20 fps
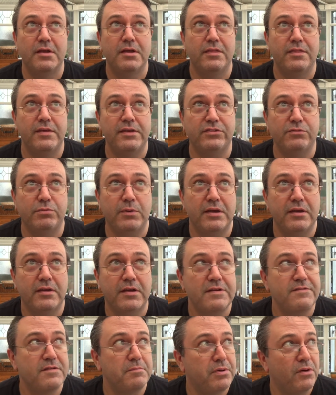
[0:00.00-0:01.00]
This week
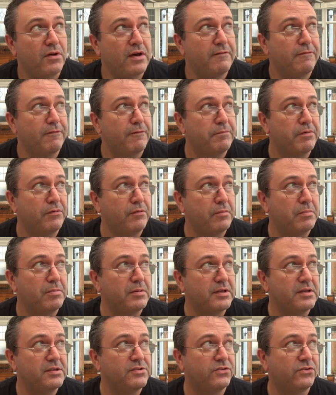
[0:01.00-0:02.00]
I've applied for
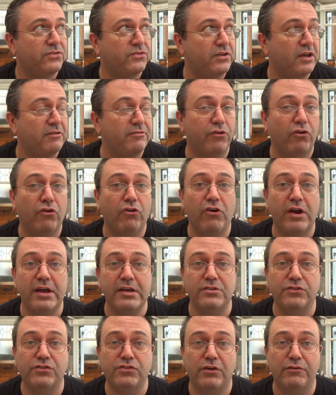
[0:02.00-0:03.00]
probably 7 or
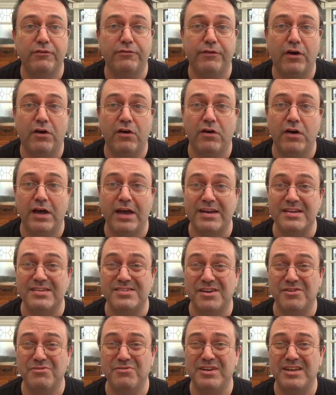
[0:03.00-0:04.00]
8 so far, and
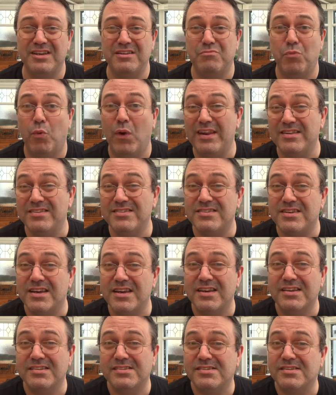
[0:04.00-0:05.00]
it's only
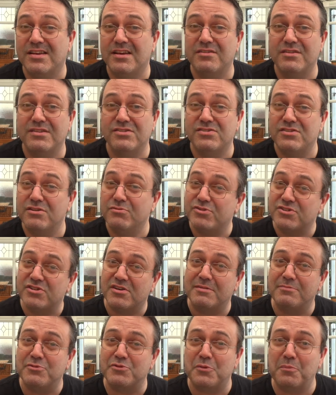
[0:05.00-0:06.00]
Wednesday, so there's still
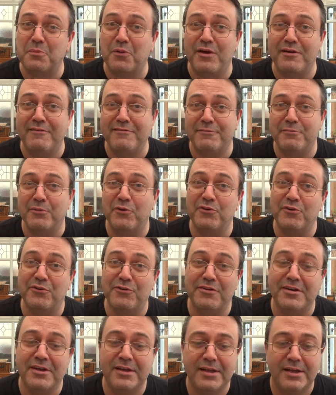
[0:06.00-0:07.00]
time to apply for more
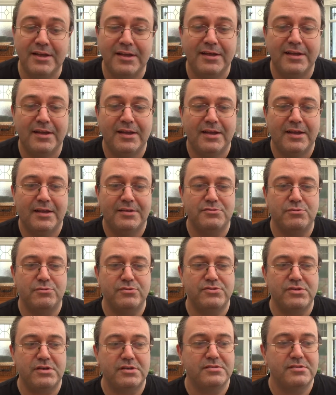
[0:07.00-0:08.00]

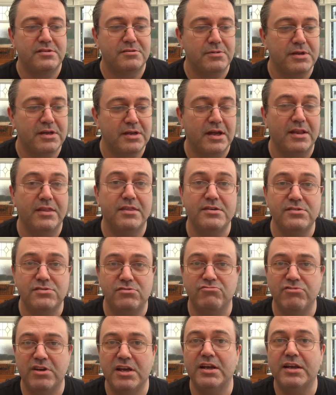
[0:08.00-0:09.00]
towards the end of the week. And these are
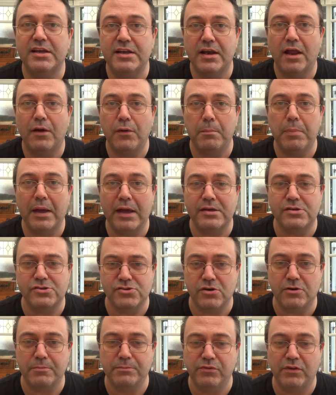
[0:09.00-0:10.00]
really low paid
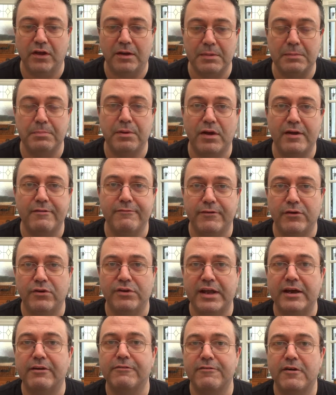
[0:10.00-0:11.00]
jobs that I'm applying for
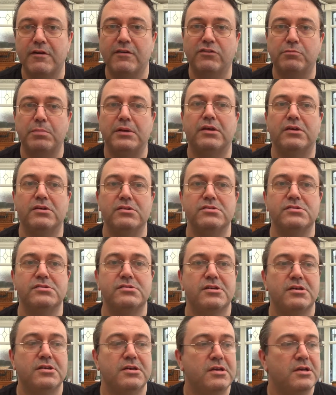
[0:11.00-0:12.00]
now, folks, because,